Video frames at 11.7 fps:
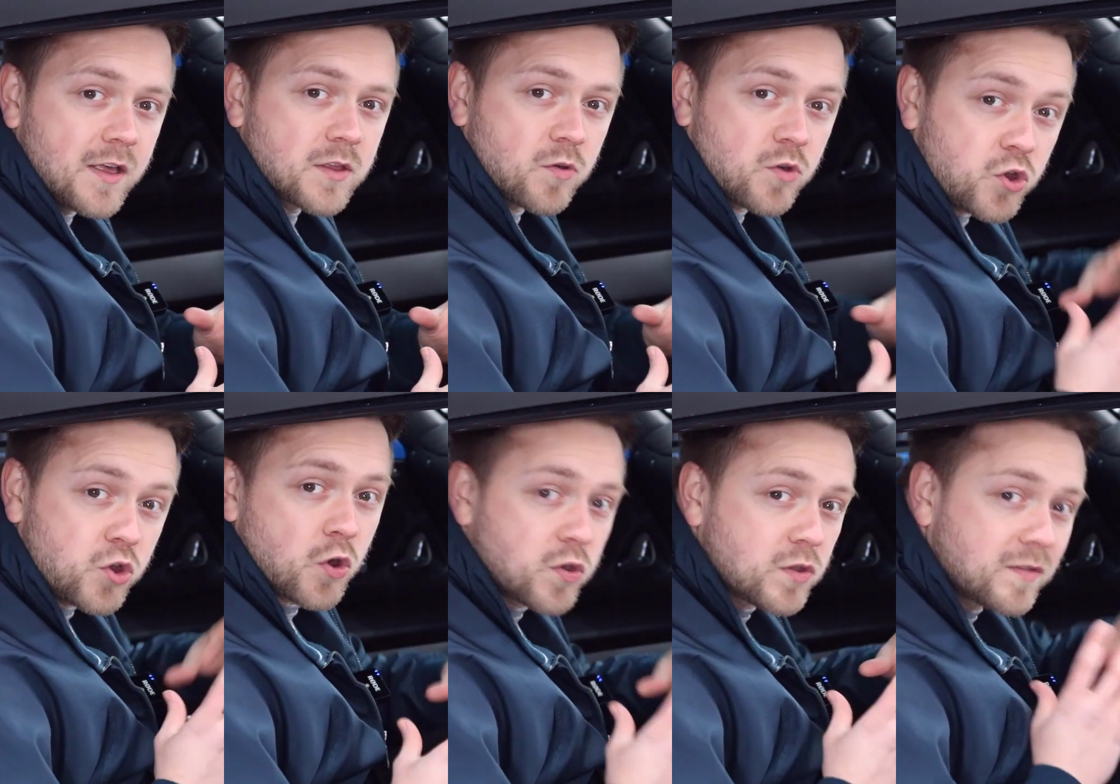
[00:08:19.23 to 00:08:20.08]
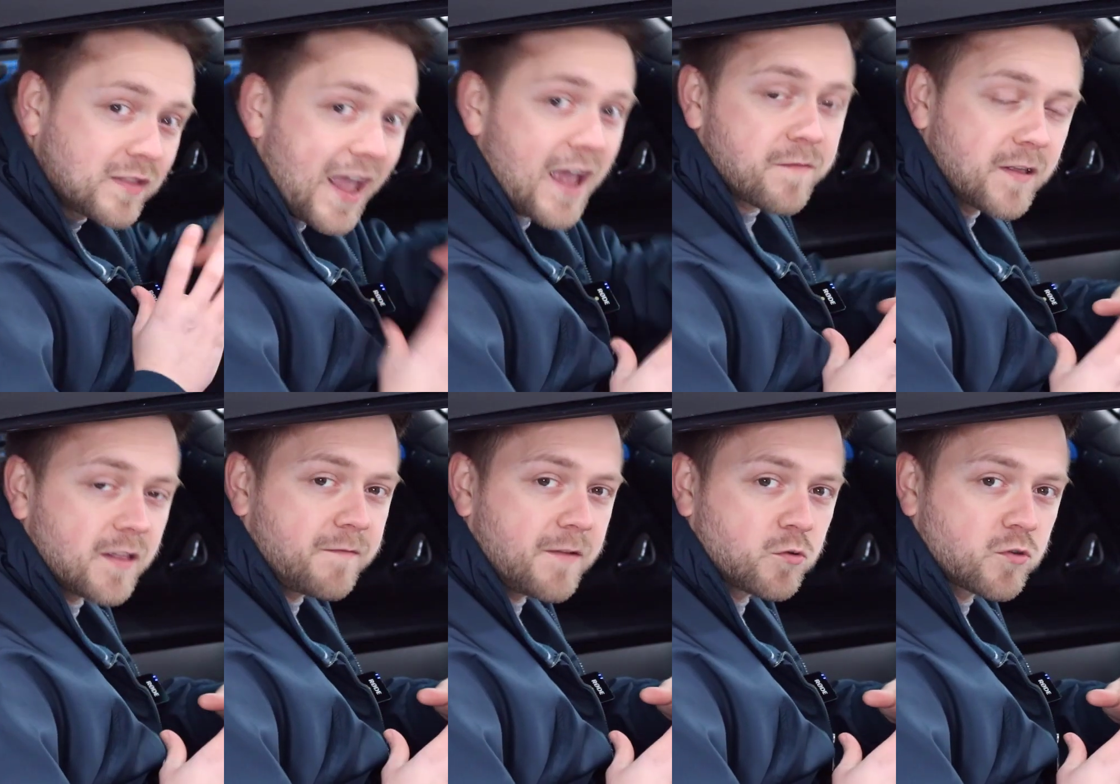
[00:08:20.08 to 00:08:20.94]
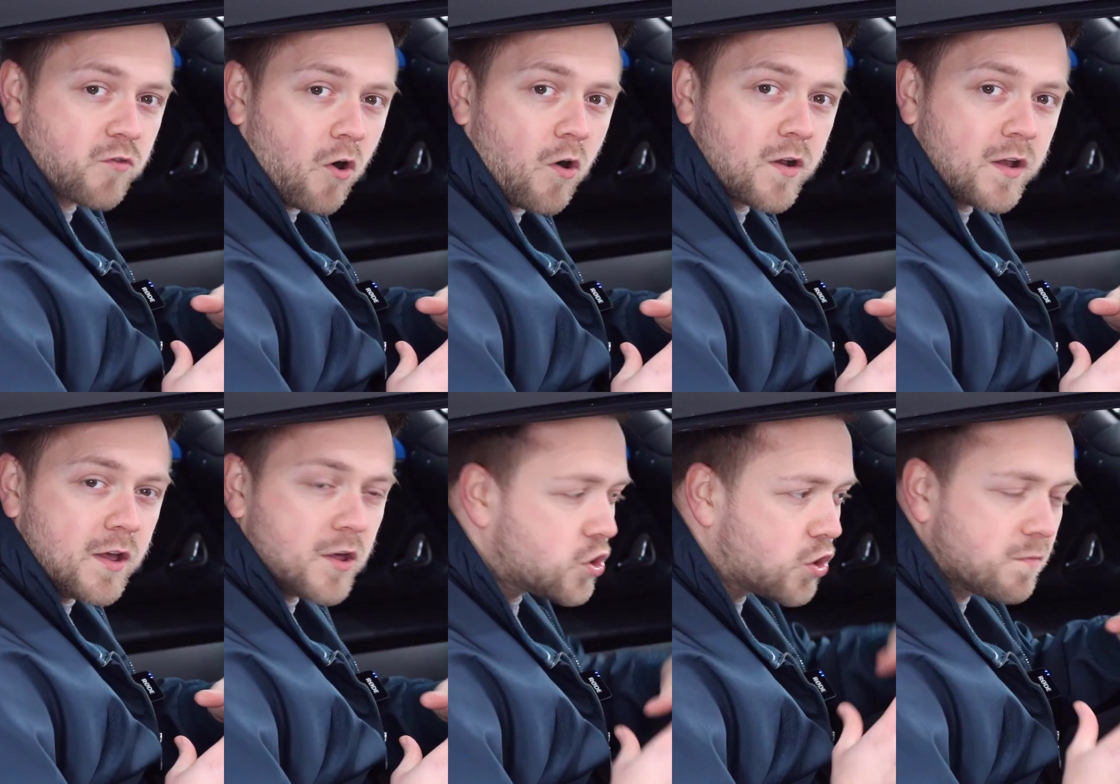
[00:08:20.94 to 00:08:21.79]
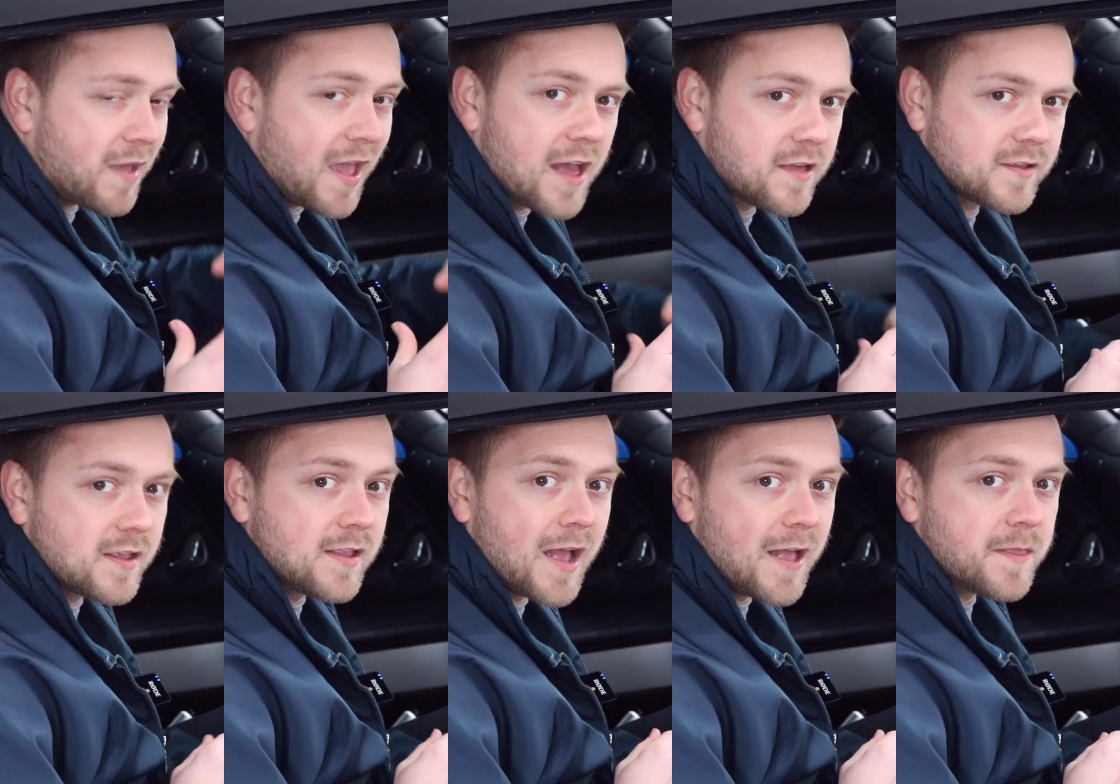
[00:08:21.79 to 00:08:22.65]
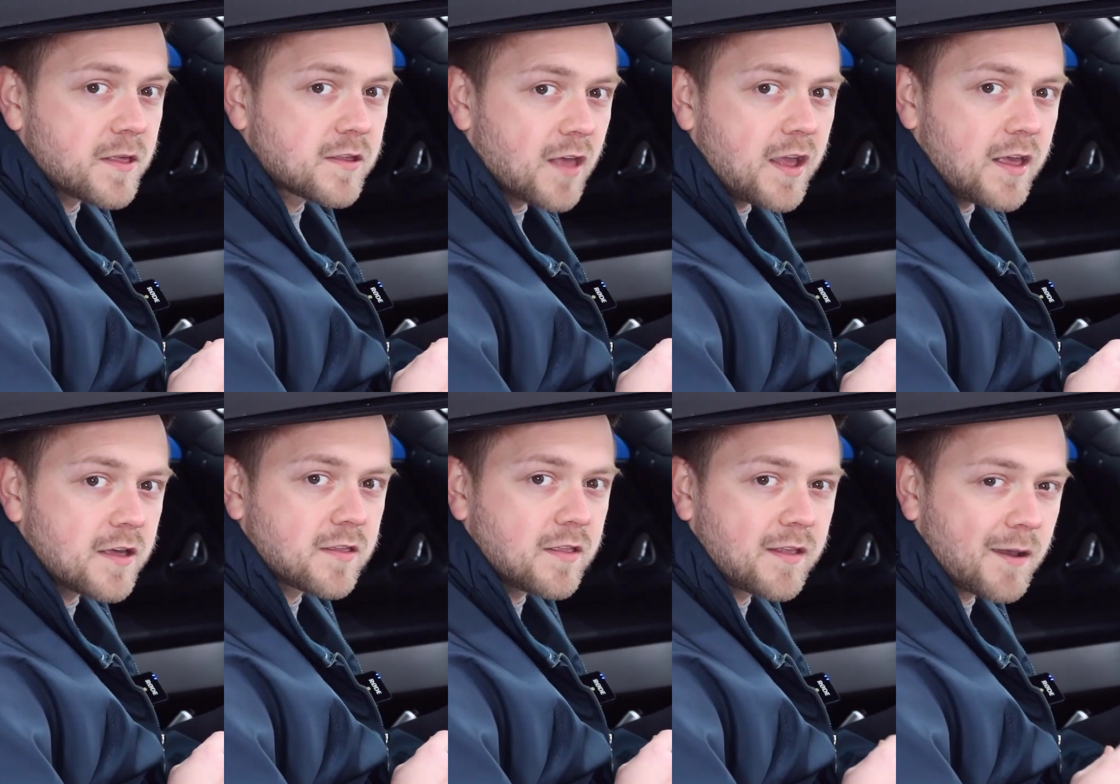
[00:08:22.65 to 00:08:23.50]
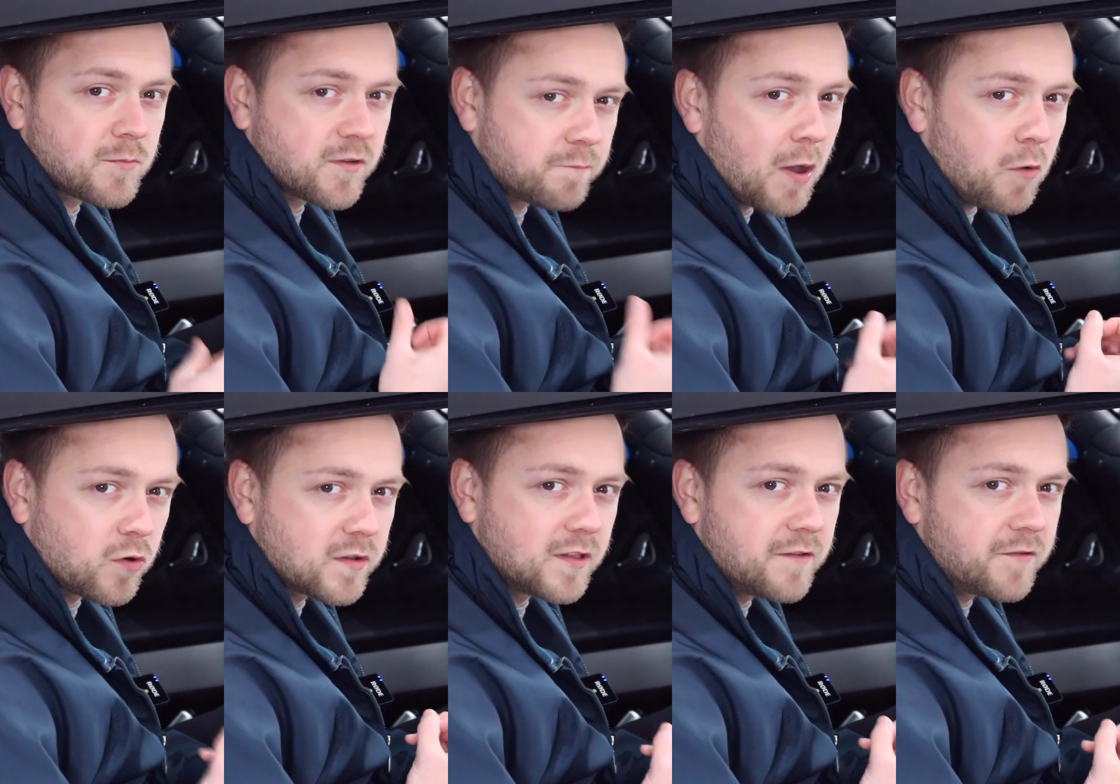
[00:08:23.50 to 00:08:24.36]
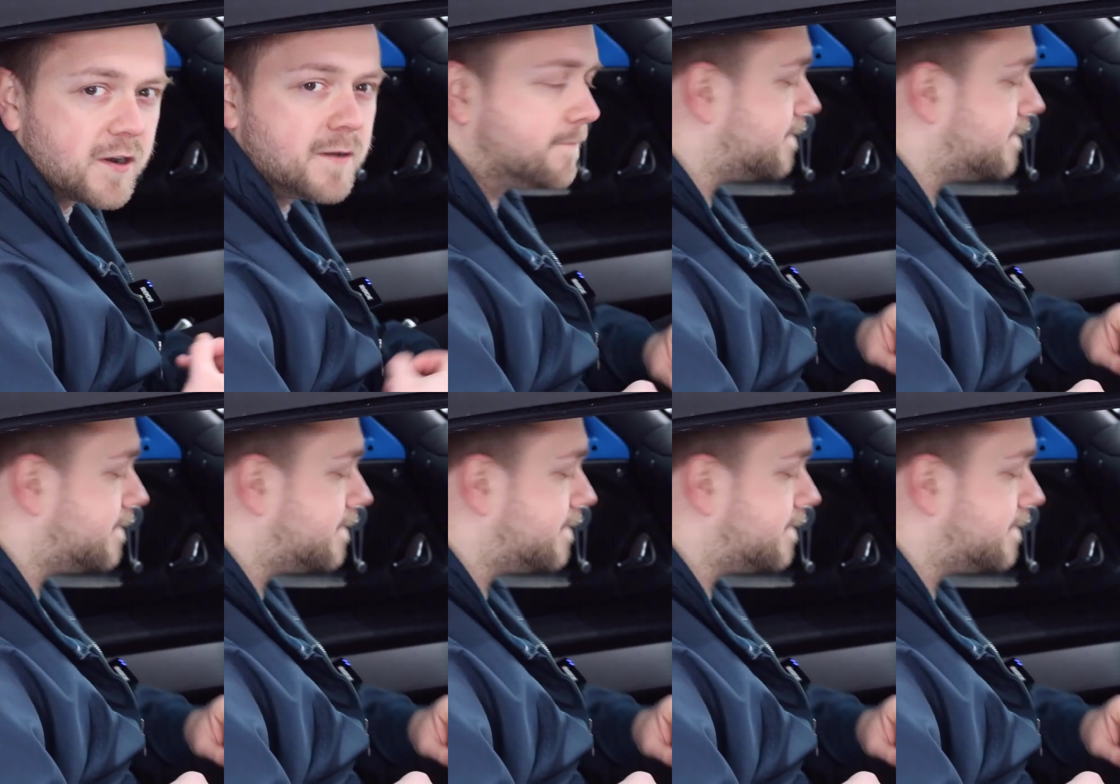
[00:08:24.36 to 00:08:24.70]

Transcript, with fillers: so it should definitely feel strong, shouldn't be hesitant in the slightest in terms of power delivery.